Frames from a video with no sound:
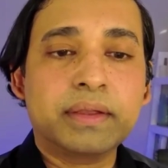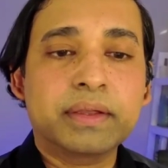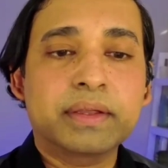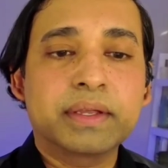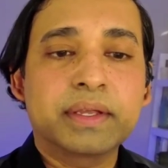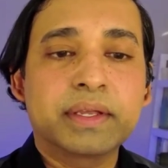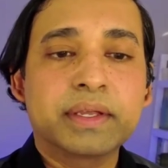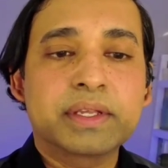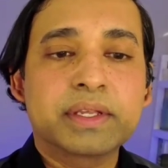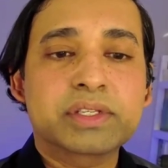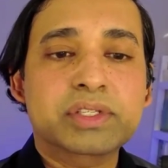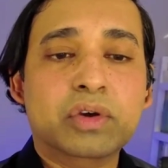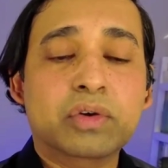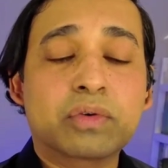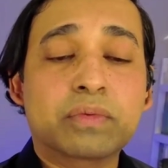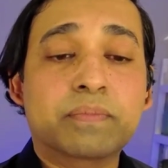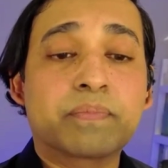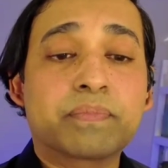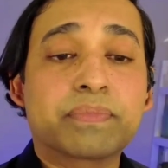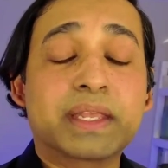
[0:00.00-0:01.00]
okay?
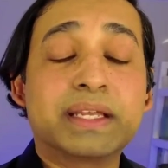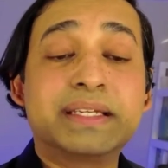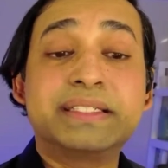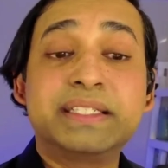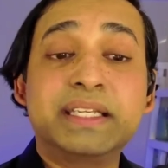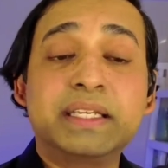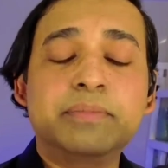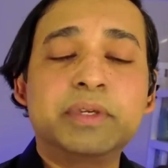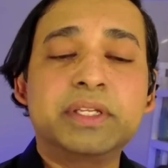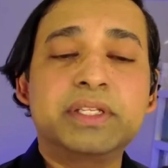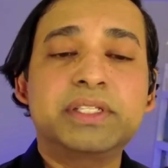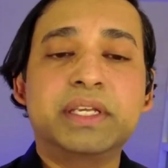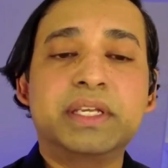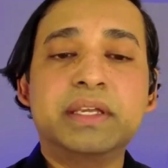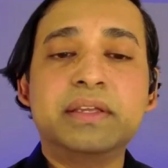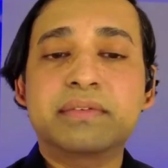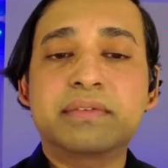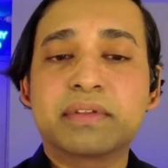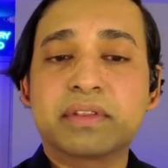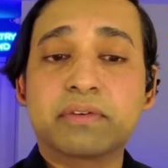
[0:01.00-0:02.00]
So
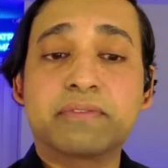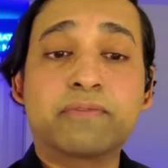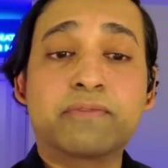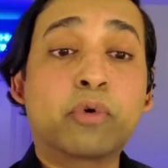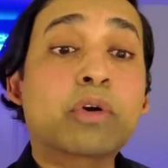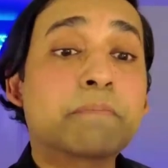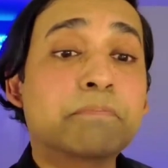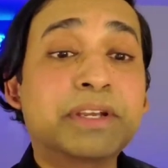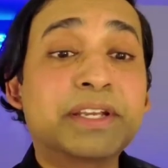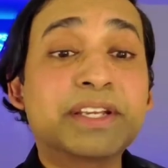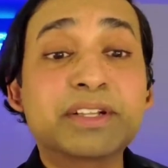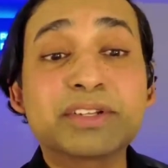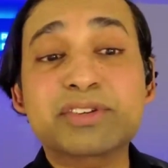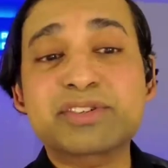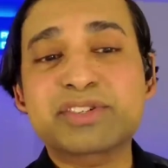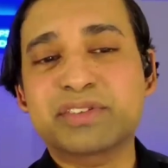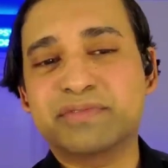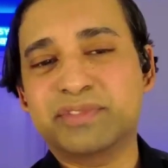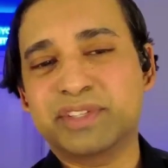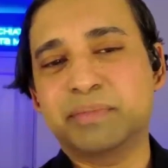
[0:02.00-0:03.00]
DBT, the four
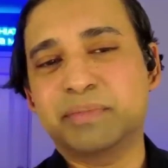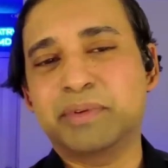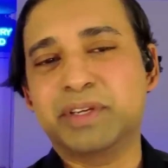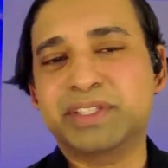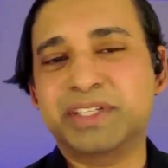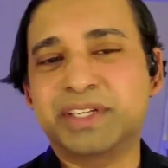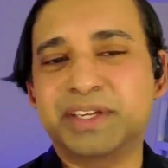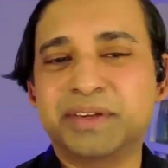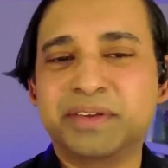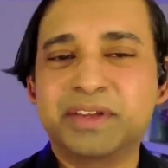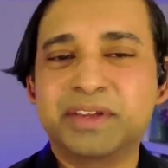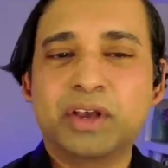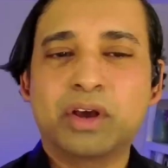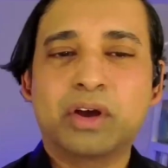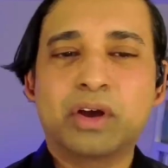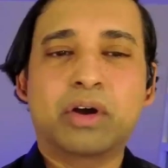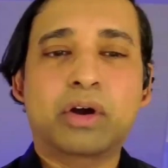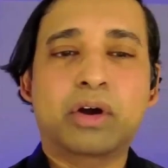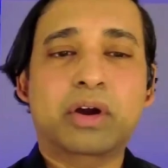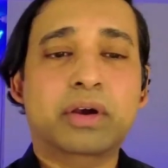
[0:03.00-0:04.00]
pillars of
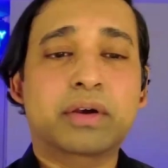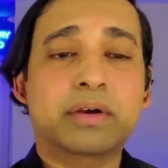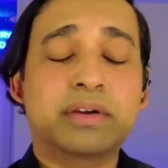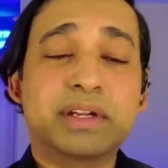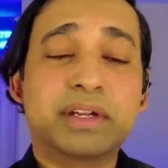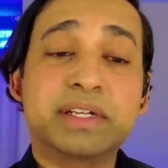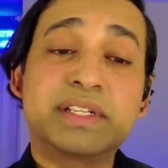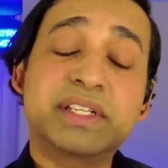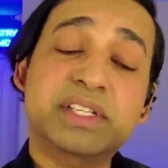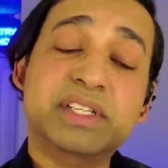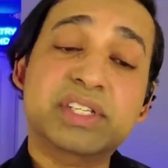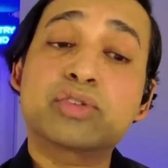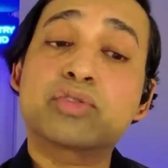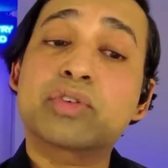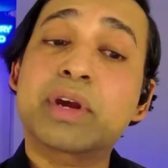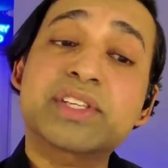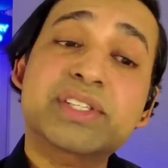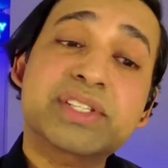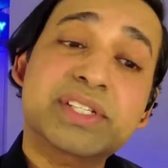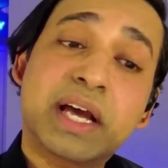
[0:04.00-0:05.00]
DBT are
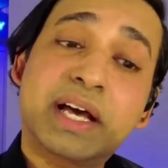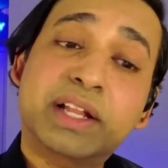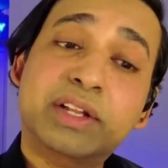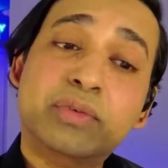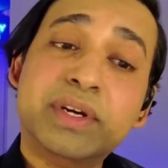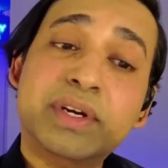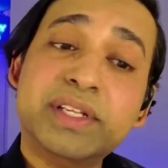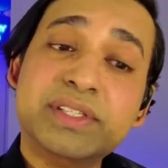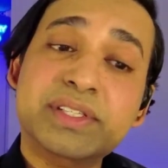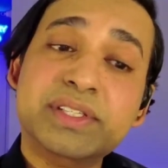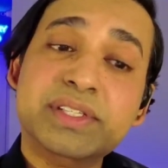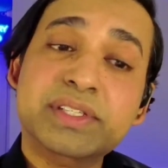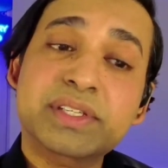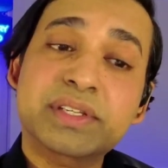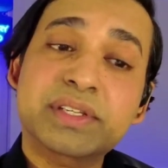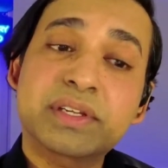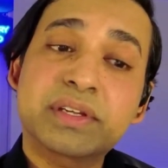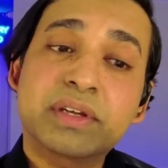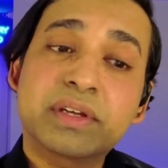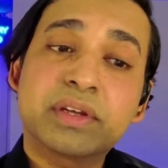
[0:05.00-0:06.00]
distress
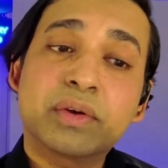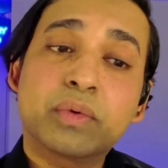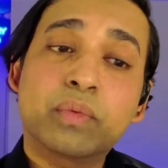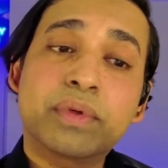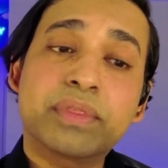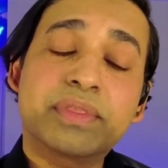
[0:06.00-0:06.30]
tolerance.